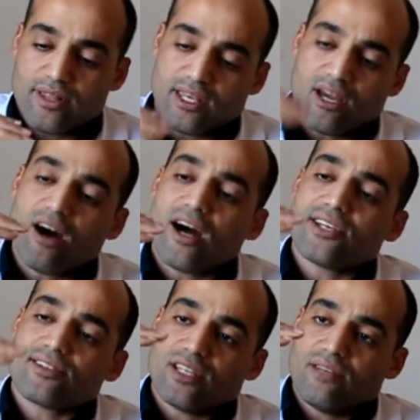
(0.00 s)
are the
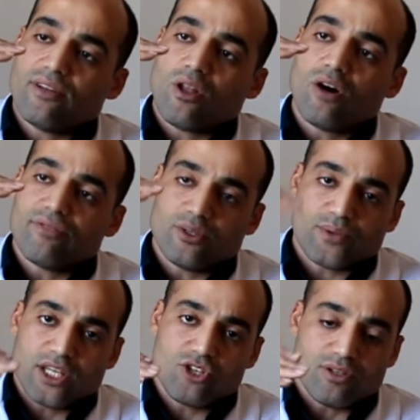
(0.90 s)
highest level of
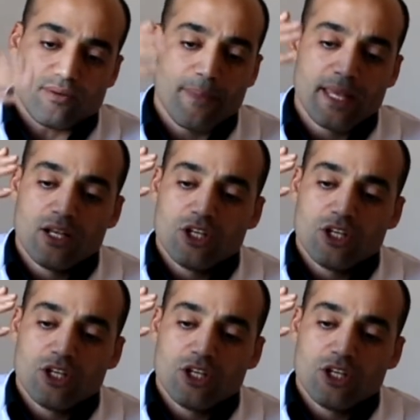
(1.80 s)
education